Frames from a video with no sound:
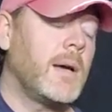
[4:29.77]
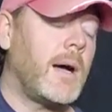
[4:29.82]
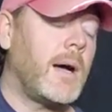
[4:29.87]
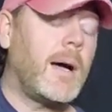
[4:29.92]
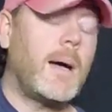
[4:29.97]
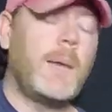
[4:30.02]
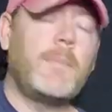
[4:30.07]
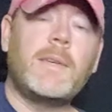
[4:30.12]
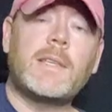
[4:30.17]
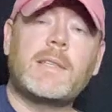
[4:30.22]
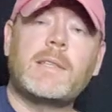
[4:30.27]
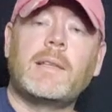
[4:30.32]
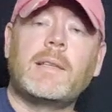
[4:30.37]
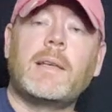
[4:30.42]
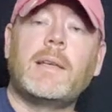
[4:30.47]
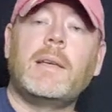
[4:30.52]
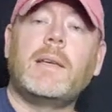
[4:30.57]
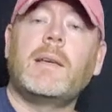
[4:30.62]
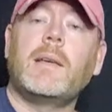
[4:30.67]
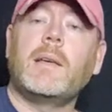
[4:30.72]

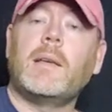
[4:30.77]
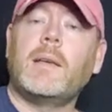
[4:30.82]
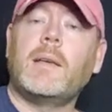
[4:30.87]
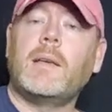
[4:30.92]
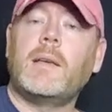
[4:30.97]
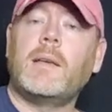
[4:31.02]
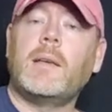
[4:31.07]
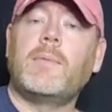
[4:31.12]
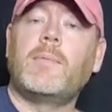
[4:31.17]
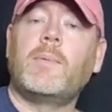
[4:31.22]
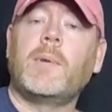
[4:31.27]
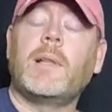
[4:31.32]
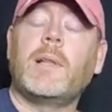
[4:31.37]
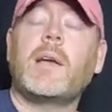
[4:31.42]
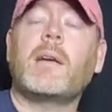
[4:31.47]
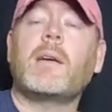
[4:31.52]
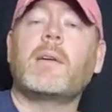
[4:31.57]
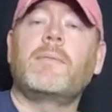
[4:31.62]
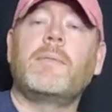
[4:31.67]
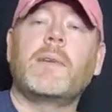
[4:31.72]
obviously, if we
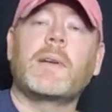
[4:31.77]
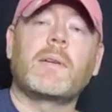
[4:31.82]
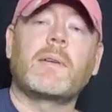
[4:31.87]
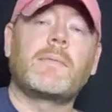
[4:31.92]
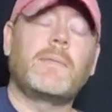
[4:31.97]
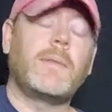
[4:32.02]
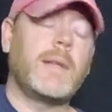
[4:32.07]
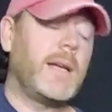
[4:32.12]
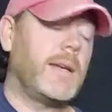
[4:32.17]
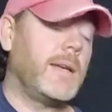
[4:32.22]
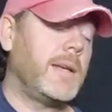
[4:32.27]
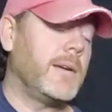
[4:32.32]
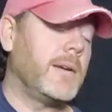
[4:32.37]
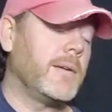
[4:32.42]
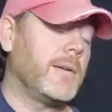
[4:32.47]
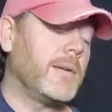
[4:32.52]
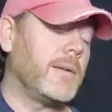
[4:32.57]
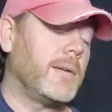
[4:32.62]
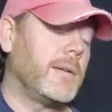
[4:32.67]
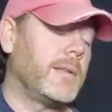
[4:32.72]
lay our finger flat
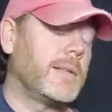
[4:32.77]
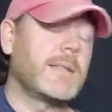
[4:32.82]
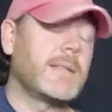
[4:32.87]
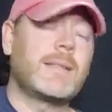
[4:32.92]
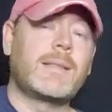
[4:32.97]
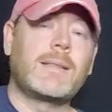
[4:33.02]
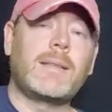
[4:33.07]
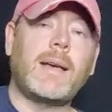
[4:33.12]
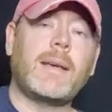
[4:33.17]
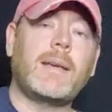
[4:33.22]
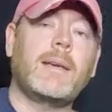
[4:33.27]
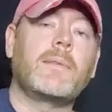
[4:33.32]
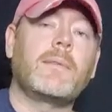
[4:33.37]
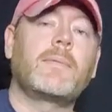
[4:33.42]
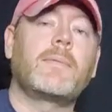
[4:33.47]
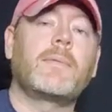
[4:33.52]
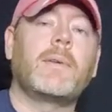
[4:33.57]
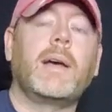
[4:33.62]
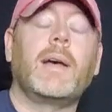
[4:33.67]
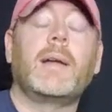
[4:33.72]
here on the
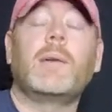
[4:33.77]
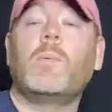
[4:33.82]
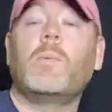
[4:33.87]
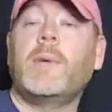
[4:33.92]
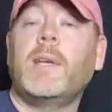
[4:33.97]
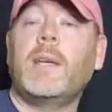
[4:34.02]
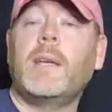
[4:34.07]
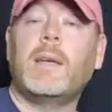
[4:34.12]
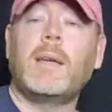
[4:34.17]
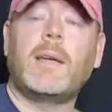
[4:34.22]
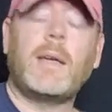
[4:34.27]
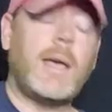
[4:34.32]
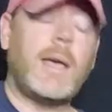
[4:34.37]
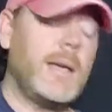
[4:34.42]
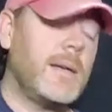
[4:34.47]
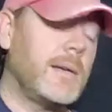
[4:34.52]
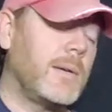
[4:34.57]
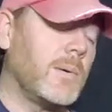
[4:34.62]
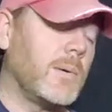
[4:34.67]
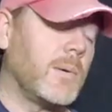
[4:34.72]
2nd fret, we get an
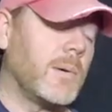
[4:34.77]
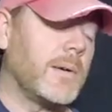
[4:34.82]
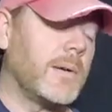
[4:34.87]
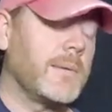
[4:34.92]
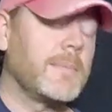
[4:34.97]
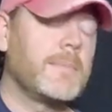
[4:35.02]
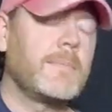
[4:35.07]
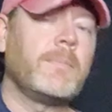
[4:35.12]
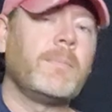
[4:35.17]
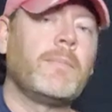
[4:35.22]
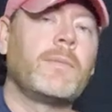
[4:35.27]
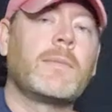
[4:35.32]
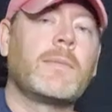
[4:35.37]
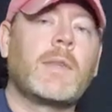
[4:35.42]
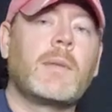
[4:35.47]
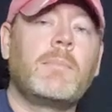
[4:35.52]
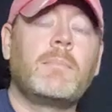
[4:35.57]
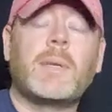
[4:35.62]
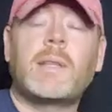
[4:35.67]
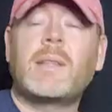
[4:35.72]
A
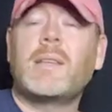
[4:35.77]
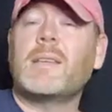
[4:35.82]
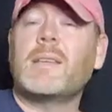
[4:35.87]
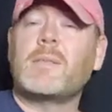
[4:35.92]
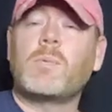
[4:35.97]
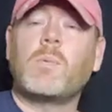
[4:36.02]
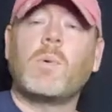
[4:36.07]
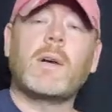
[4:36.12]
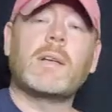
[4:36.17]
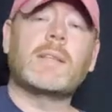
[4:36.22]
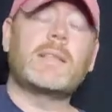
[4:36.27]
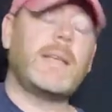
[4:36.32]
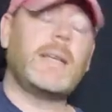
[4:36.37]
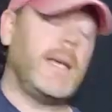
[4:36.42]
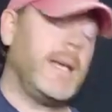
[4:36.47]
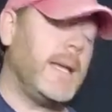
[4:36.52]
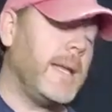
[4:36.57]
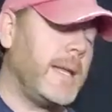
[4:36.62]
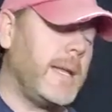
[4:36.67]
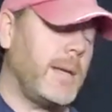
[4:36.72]
chord. But this works
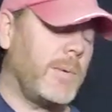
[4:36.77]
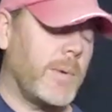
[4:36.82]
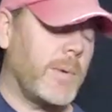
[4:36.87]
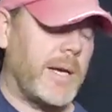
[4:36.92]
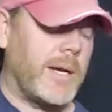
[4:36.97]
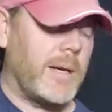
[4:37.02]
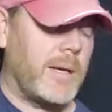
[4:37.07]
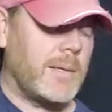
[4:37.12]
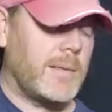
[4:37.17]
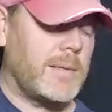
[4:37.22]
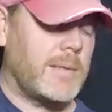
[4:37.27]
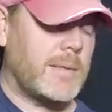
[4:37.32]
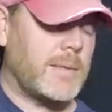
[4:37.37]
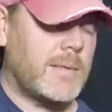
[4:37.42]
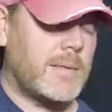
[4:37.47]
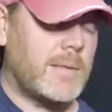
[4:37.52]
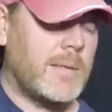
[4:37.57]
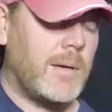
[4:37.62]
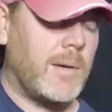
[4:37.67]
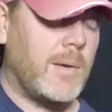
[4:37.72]
anywhere.
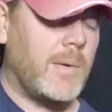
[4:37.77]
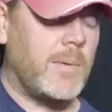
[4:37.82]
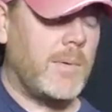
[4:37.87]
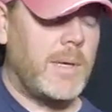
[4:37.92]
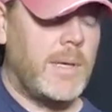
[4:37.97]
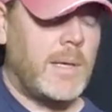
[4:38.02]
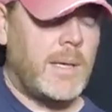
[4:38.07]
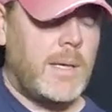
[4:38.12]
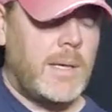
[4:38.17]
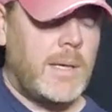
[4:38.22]
So